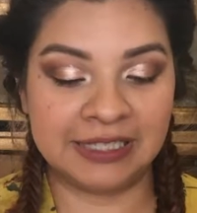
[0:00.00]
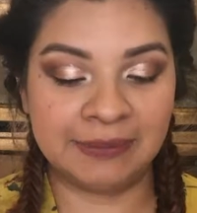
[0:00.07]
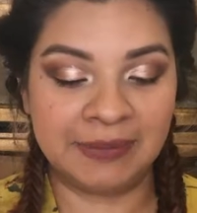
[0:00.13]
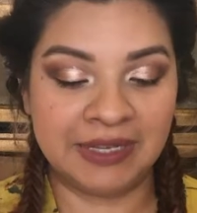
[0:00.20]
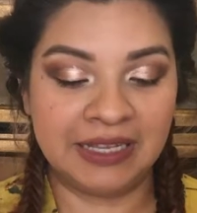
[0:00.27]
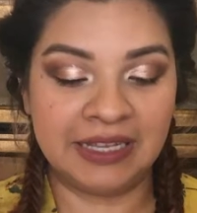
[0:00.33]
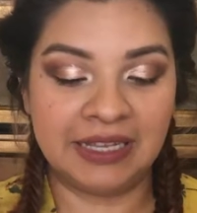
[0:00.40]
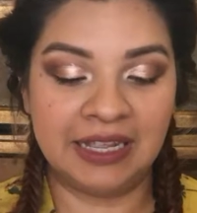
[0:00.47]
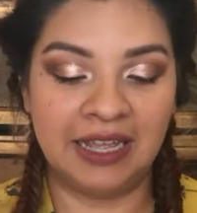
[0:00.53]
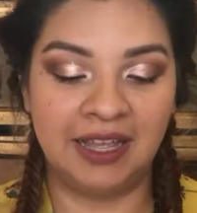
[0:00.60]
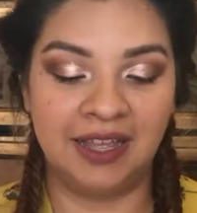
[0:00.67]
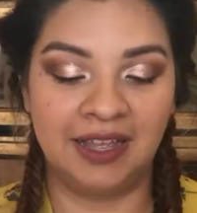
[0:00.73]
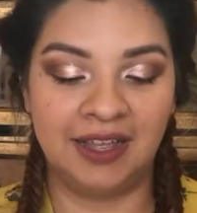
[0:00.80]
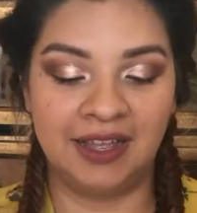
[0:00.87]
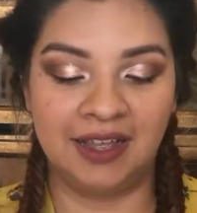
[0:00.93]
me,
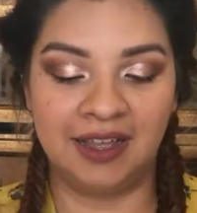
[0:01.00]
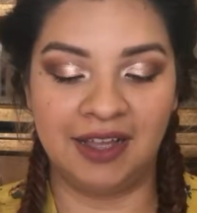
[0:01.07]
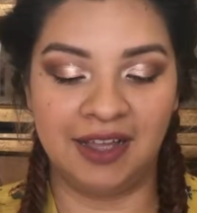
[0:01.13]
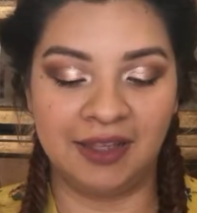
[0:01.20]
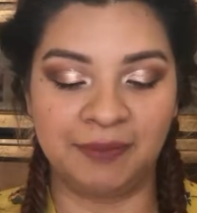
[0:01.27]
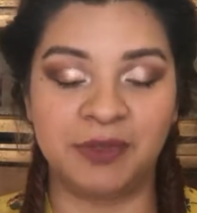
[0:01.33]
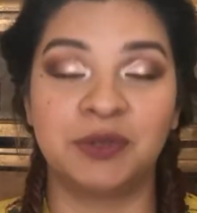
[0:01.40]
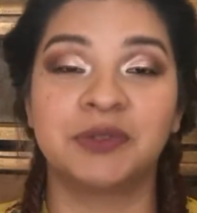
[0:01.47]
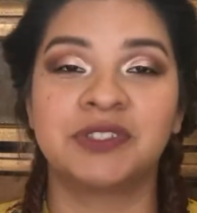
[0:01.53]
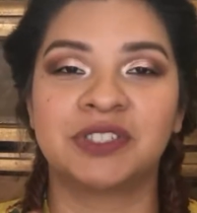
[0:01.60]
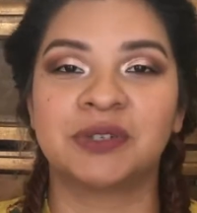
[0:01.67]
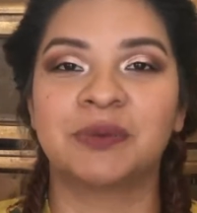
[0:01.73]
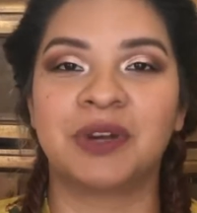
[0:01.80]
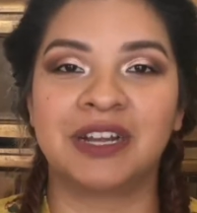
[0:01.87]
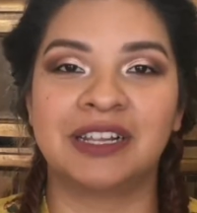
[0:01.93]
I'm used to
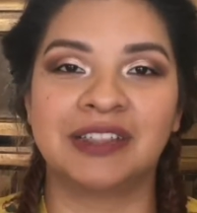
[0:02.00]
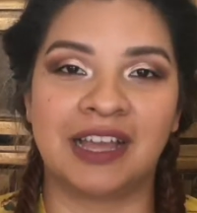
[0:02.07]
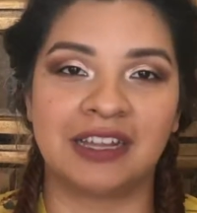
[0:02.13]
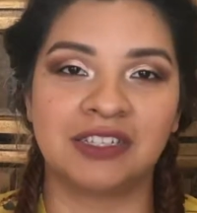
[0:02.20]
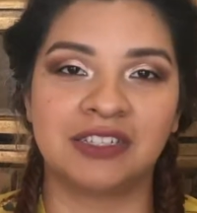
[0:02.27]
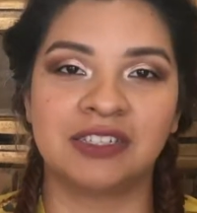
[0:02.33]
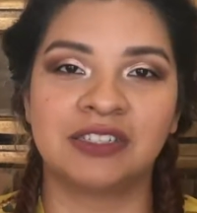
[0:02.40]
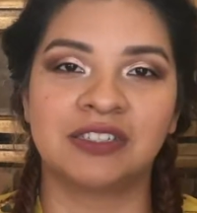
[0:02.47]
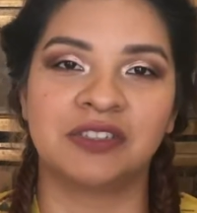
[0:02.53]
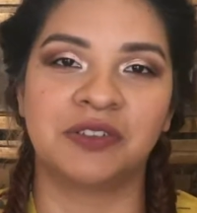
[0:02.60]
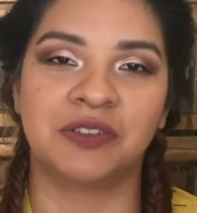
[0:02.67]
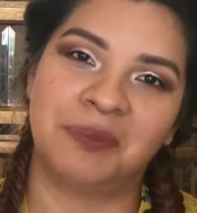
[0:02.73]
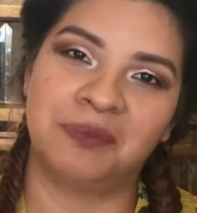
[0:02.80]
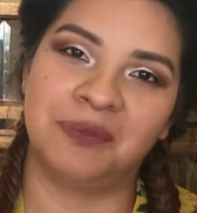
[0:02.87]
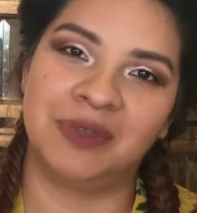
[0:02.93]
wearing lashes, so
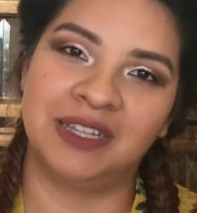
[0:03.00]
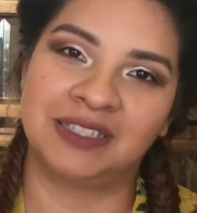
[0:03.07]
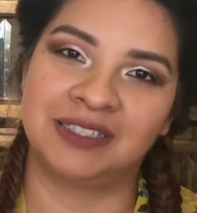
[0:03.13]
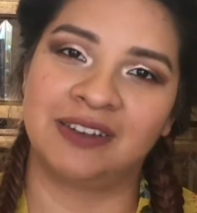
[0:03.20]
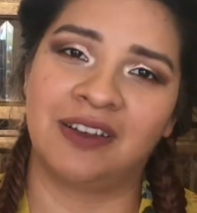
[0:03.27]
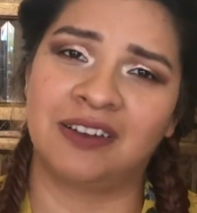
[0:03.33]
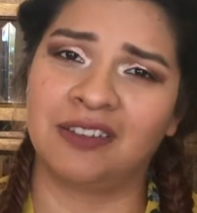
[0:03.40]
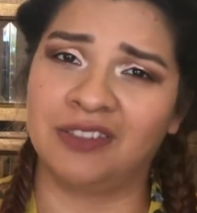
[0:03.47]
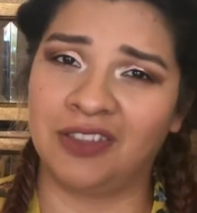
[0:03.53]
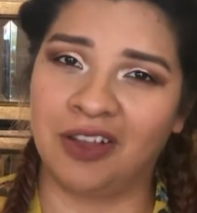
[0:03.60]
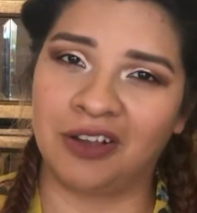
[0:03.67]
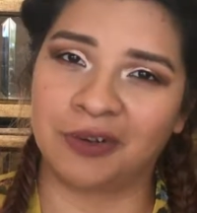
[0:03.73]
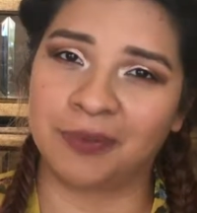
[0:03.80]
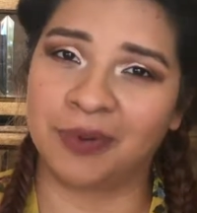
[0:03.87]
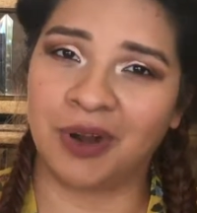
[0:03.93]
that it's not a
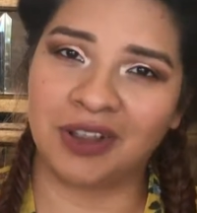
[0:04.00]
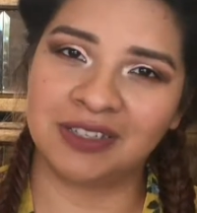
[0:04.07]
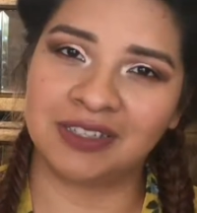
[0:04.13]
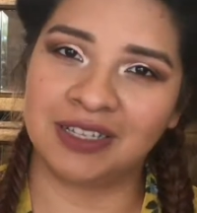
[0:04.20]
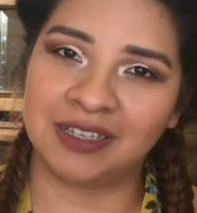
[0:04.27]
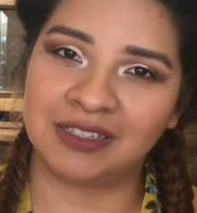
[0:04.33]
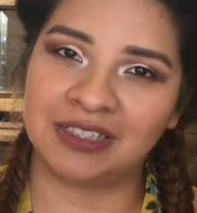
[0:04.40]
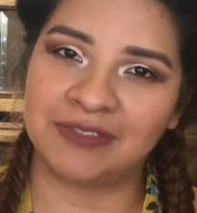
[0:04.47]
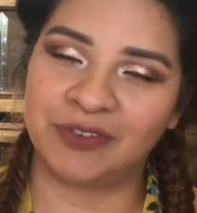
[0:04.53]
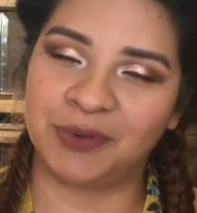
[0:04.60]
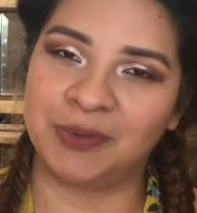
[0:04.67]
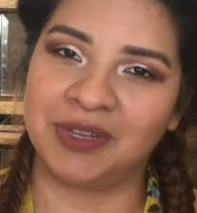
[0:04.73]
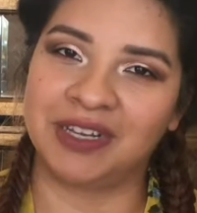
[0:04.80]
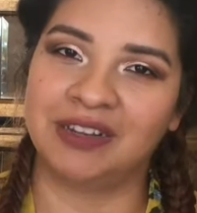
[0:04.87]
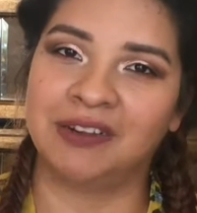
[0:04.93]
long process for
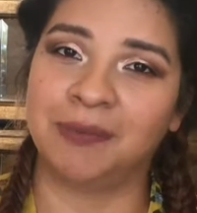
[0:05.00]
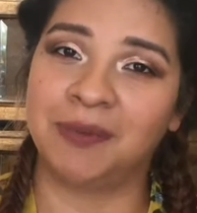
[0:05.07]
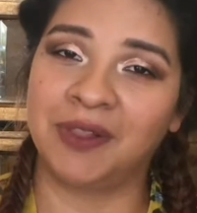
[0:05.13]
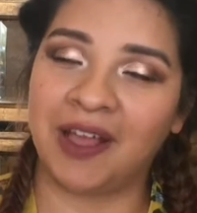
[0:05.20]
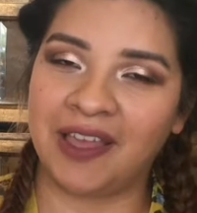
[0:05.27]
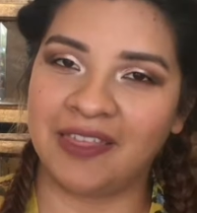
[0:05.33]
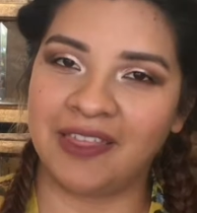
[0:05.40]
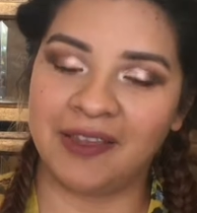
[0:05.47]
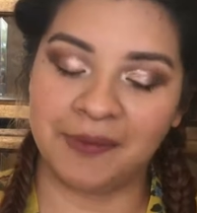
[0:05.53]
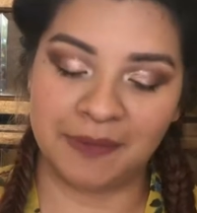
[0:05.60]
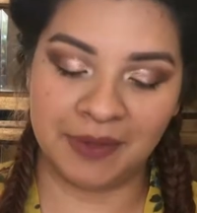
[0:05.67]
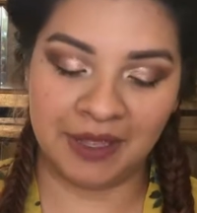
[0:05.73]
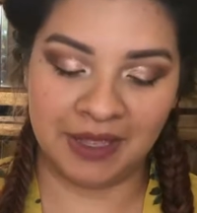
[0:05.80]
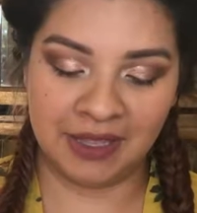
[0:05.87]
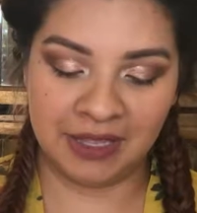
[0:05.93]
me to apply
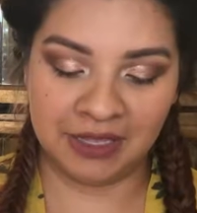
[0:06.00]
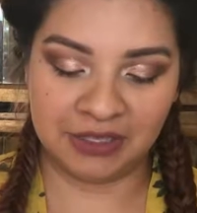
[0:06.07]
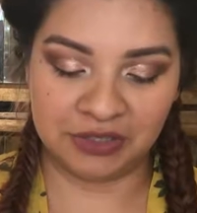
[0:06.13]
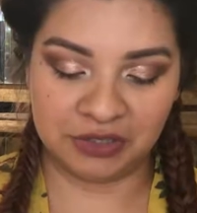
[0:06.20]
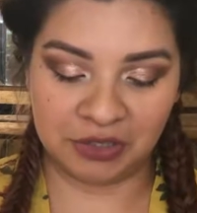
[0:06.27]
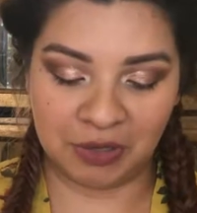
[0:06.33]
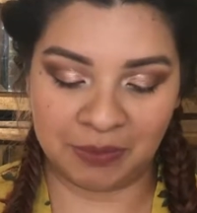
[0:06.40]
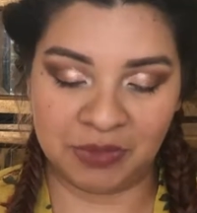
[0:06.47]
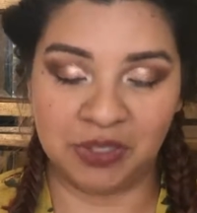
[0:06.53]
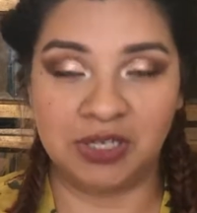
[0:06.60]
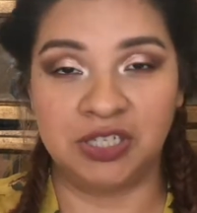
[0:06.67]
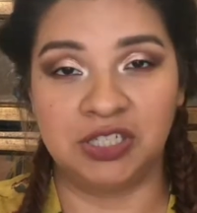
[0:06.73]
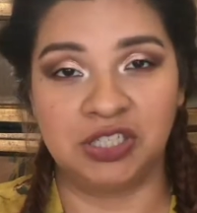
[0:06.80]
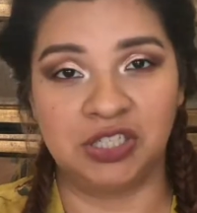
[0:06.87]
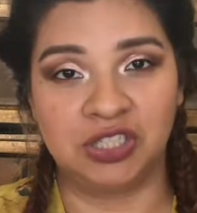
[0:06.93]
them. So I'm going to
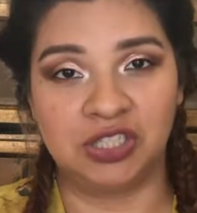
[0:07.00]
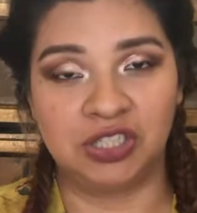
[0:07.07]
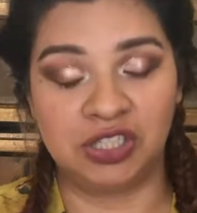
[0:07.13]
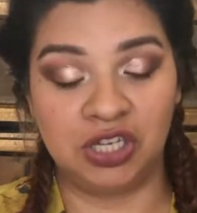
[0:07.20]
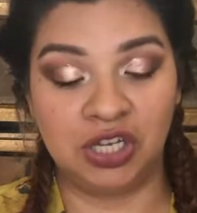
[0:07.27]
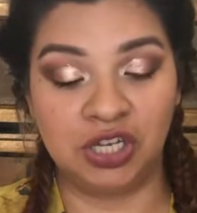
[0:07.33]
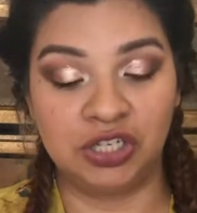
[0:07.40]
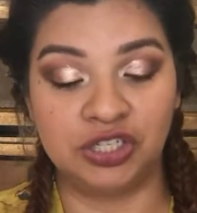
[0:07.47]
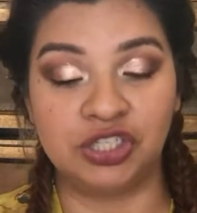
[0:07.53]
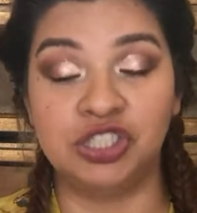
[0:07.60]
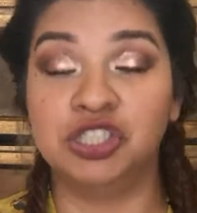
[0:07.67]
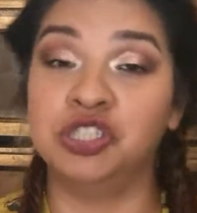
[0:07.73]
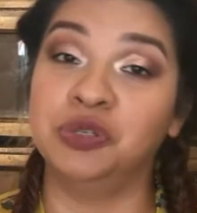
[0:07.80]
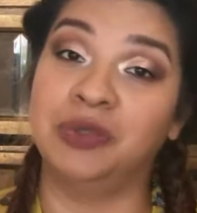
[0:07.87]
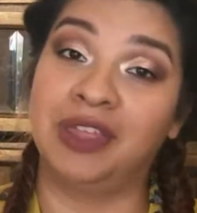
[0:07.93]
just
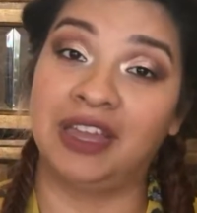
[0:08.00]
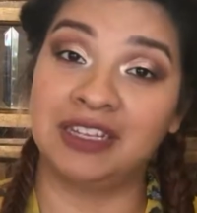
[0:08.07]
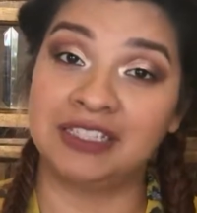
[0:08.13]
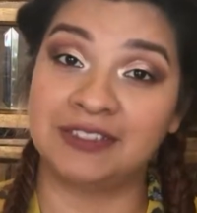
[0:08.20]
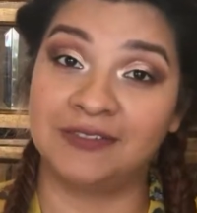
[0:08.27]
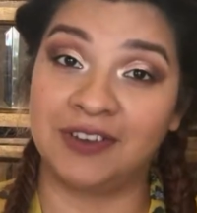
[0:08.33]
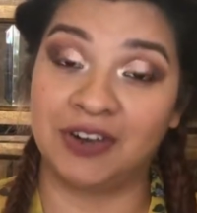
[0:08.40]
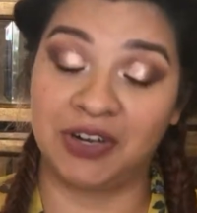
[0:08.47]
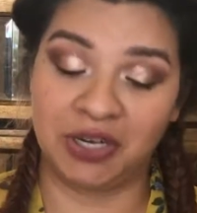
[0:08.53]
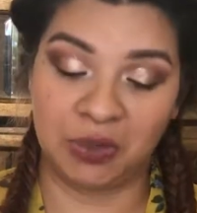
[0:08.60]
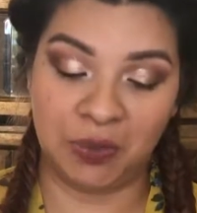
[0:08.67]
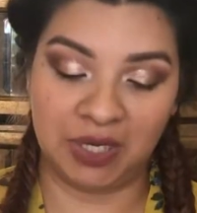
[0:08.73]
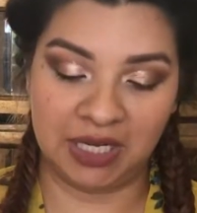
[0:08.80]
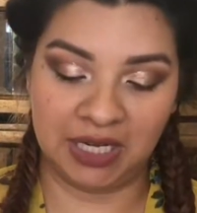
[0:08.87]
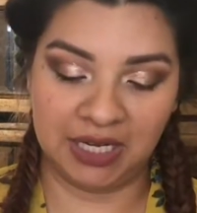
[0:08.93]
do that very
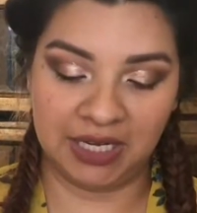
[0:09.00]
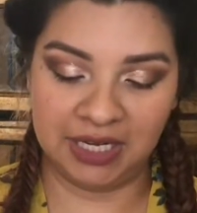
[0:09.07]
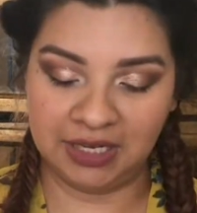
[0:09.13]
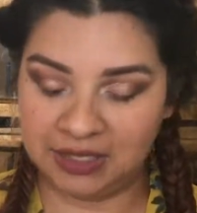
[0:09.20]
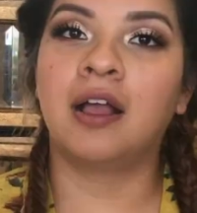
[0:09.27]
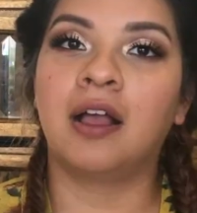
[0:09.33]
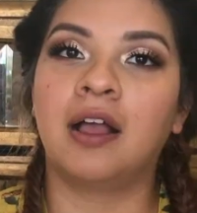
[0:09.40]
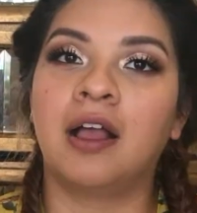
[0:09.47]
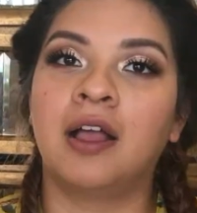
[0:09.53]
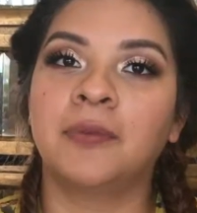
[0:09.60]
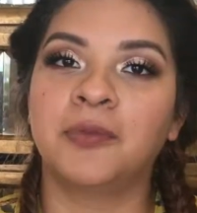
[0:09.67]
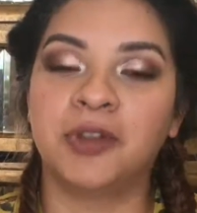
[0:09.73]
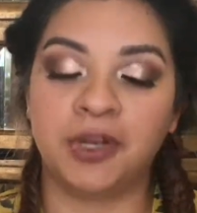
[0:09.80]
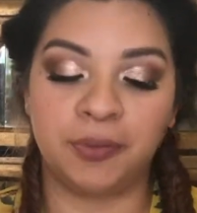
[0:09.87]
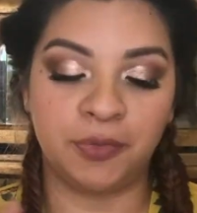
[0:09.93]
quickly. I'm
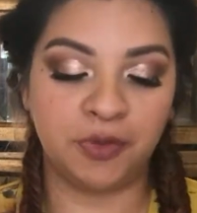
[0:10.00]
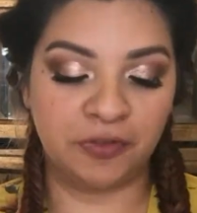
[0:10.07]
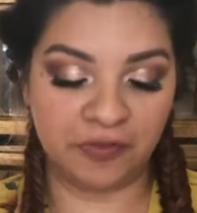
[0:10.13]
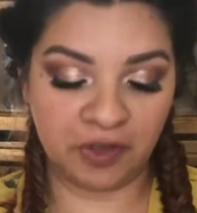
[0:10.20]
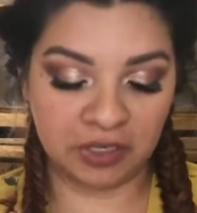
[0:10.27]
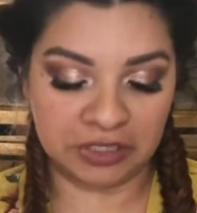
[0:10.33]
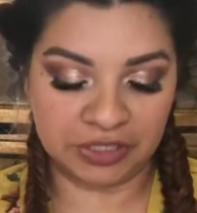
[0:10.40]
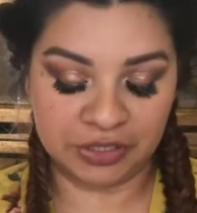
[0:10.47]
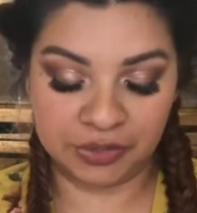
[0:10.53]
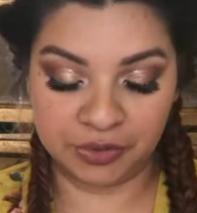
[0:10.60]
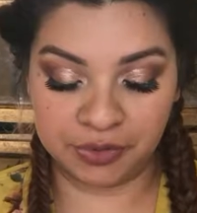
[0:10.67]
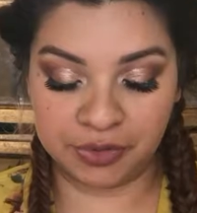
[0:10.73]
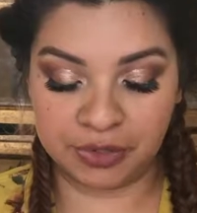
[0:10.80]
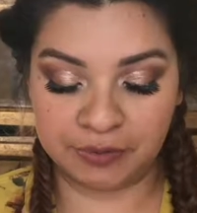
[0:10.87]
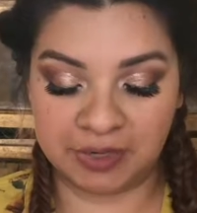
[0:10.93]
going to move on
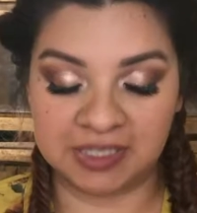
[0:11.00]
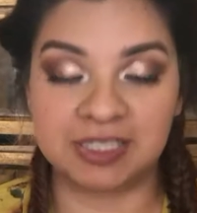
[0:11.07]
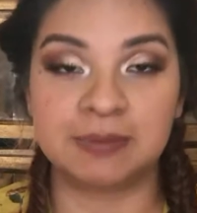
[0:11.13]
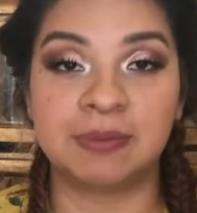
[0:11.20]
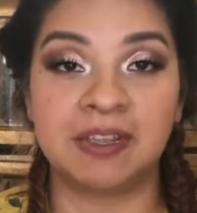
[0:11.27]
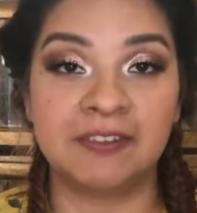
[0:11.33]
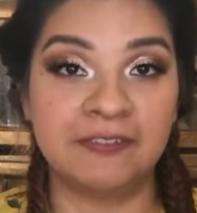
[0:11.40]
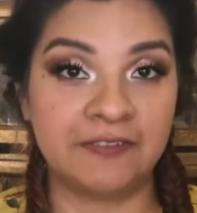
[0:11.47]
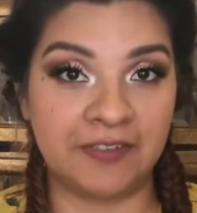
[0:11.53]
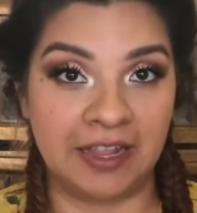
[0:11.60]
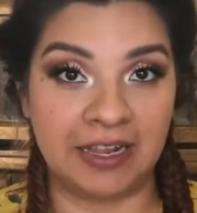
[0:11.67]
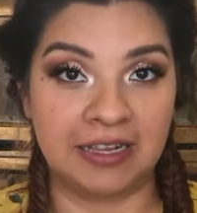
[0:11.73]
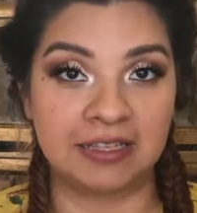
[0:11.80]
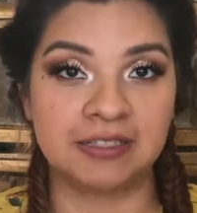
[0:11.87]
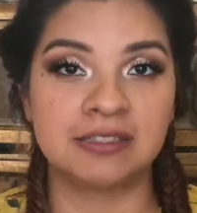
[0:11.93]
to the rest of my
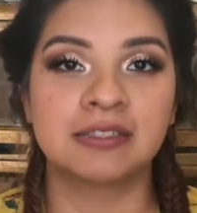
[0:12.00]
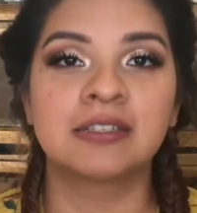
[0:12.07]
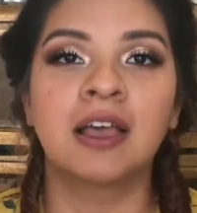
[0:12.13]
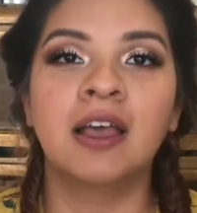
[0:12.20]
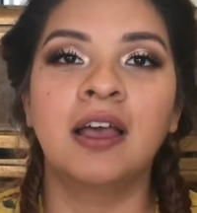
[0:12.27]
face.